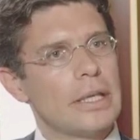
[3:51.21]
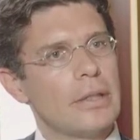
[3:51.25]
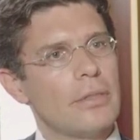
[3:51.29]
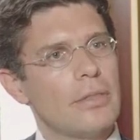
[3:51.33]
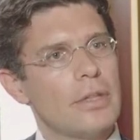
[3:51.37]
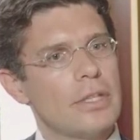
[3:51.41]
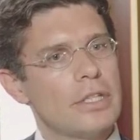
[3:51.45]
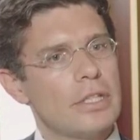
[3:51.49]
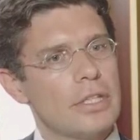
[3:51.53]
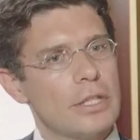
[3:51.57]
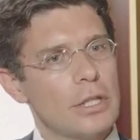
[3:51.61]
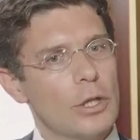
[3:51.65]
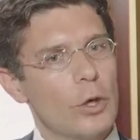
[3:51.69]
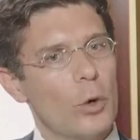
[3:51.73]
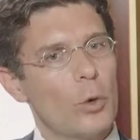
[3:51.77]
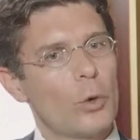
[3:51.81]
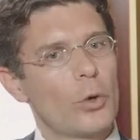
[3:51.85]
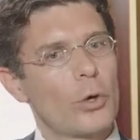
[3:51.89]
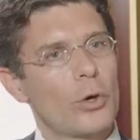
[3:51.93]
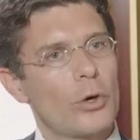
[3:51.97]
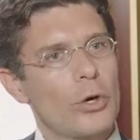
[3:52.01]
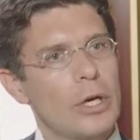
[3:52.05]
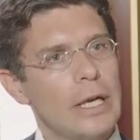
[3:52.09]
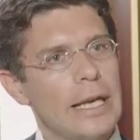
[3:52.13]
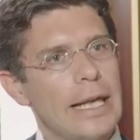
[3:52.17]
And this low
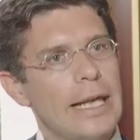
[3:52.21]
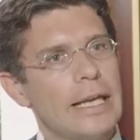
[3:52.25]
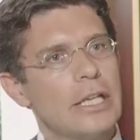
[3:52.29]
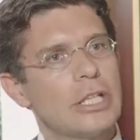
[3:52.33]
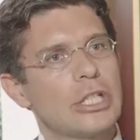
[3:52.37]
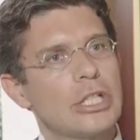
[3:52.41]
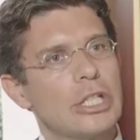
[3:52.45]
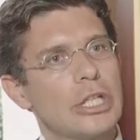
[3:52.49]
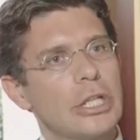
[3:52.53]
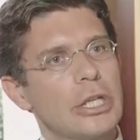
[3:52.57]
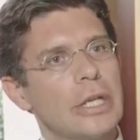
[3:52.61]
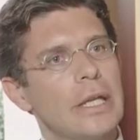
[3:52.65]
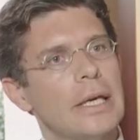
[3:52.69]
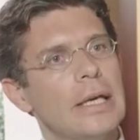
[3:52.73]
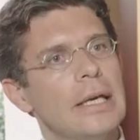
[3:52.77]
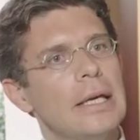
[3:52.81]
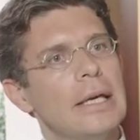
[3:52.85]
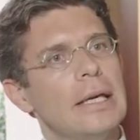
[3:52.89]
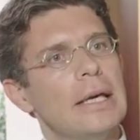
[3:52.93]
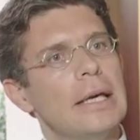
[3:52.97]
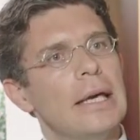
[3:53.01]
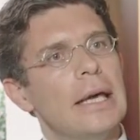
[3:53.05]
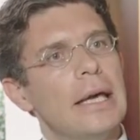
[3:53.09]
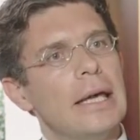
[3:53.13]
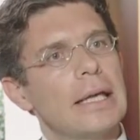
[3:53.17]
correlation
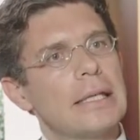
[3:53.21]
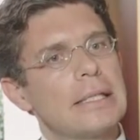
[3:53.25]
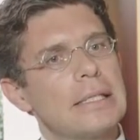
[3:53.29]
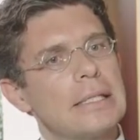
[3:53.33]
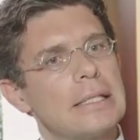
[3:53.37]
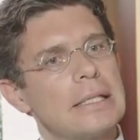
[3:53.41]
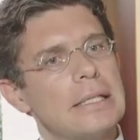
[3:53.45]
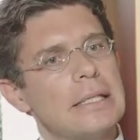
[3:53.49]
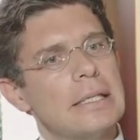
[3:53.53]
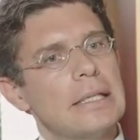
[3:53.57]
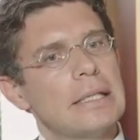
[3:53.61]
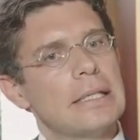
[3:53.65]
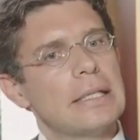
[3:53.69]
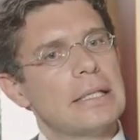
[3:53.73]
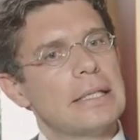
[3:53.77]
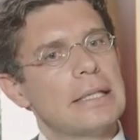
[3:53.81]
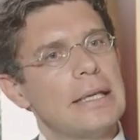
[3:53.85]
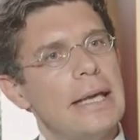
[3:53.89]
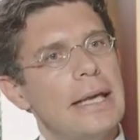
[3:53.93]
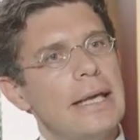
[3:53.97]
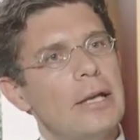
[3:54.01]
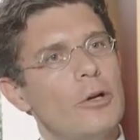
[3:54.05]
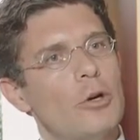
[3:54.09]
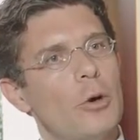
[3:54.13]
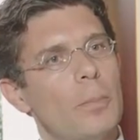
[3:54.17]
has
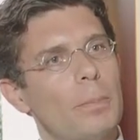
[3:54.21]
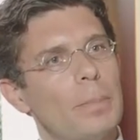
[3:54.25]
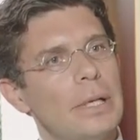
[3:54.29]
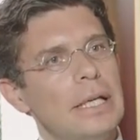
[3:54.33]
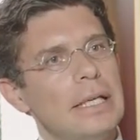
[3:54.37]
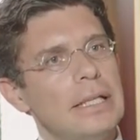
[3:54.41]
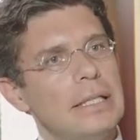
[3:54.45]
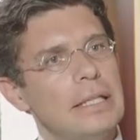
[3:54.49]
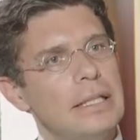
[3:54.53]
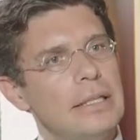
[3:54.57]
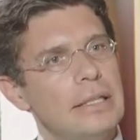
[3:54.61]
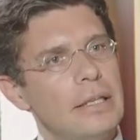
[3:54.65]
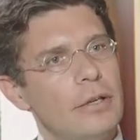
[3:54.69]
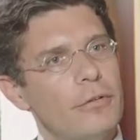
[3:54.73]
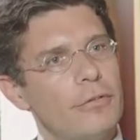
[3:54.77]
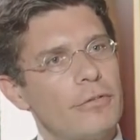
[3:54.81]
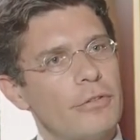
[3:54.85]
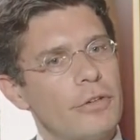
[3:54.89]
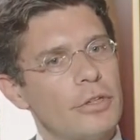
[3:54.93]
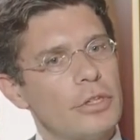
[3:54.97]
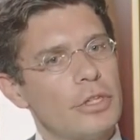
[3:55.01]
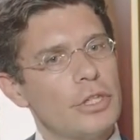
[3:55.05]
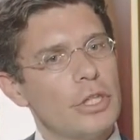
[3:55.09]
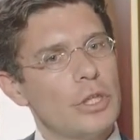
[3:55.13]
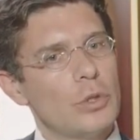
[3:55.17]
a completely
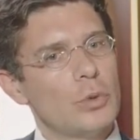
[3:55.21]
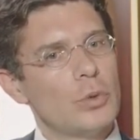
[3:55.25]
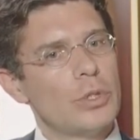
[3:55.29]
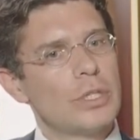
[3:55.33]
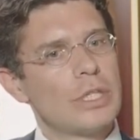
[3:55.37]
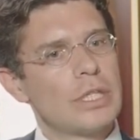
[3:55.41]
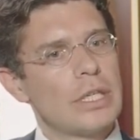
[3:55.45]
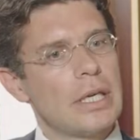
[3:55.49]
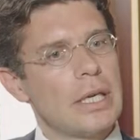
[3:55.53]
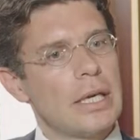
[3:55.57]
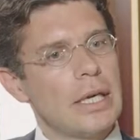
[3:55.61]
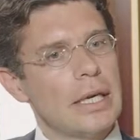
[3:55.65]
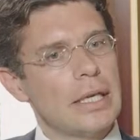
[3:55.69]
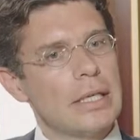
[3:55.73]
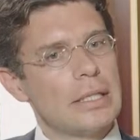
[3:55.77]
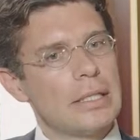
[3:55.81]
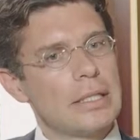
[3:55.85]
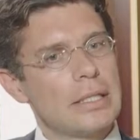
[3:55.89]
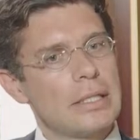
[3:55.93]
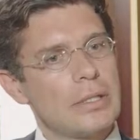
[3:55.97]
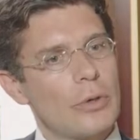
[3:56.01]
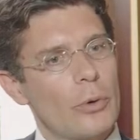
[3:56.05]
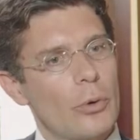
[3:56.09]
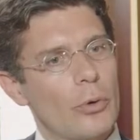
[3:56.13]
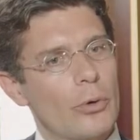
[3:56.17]
different use
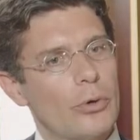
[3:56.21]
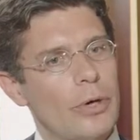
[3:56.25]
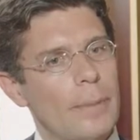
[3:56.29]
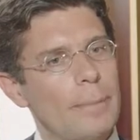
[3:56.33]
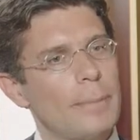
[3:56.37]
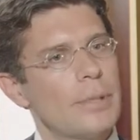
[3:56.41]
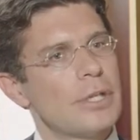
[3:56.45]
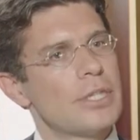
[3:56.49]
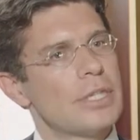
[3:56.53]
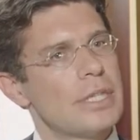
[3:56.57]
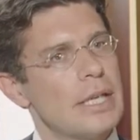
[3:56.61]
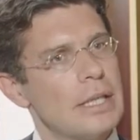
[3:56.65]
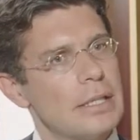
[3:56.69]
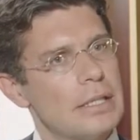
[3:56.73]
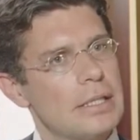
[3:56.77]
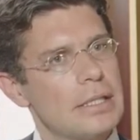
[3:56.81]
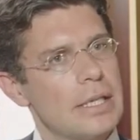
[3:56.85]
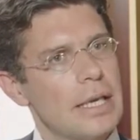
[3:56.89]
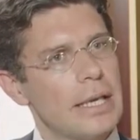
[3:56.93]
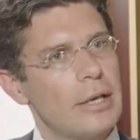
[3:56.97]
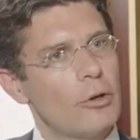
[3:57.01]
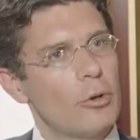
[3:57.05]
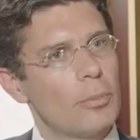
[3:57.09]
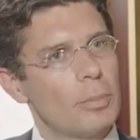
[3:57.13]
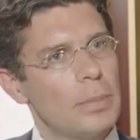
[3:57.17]
case, or represents
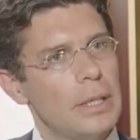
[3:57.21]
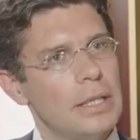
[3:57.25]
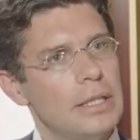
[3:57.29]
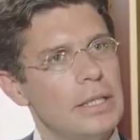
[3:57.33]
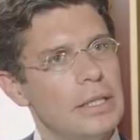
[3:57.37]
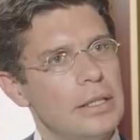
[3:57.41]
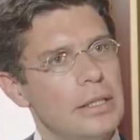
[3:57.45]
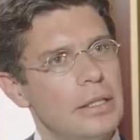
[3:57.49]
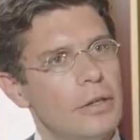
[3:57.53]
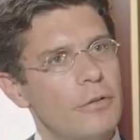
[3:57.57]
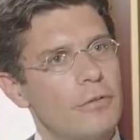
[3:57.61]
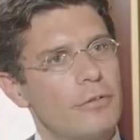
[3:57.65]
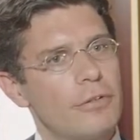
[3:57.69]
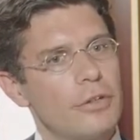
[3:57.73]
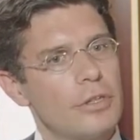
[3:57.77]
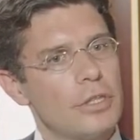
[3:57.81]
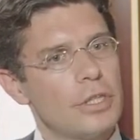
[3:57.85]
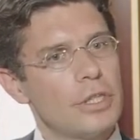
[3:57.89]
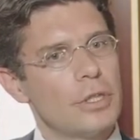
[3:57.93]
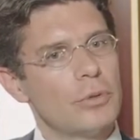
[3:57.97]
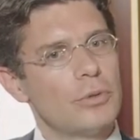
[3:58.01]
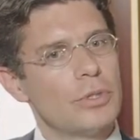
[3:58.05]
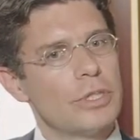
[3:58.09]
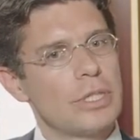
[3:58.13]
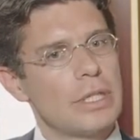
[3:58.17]
a completely
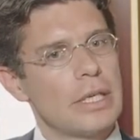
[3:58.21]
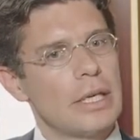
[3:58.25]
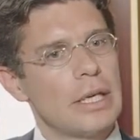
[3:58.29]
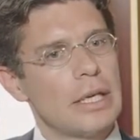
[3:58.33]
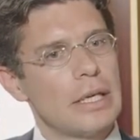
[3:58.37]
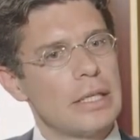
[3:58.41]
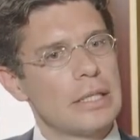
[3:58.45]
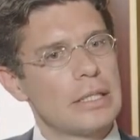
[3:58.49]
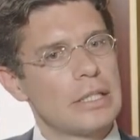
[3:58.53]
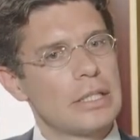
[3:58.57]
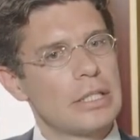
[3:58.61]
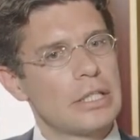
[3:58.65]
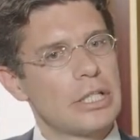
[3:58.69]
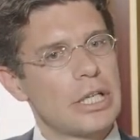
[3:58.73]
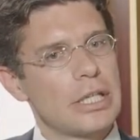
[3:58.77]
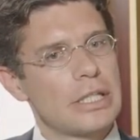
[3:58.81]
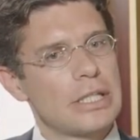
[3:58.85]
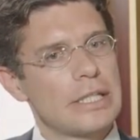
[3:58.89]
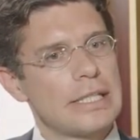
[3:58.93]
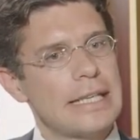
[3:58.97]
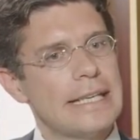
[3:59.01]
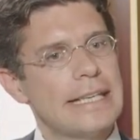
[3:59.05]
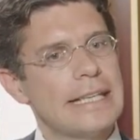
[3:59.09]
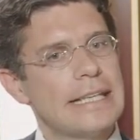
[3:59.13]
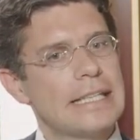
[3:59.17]
different use case
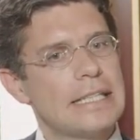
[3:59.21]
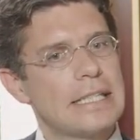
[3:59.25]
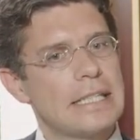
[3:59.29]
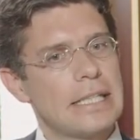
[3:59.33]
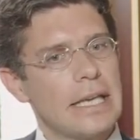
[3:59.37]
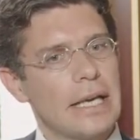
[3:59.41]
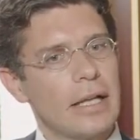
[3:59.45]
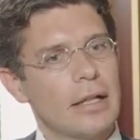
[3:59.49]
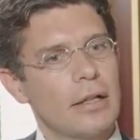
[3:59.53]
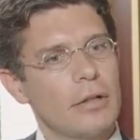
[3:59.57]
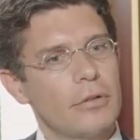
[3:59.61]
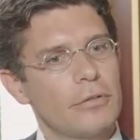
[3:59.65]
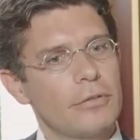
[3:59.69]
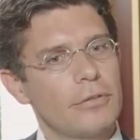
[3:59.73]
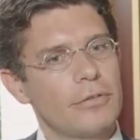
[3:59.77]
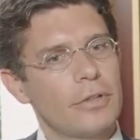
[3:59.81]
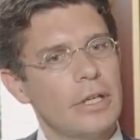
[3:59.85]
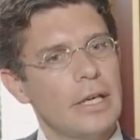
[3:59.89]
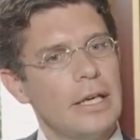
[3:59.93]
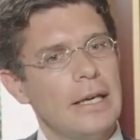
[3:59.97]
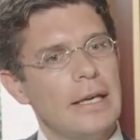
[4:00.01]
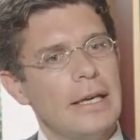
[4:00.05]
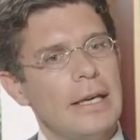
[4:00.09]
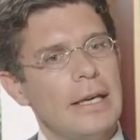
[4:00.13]
just in itself,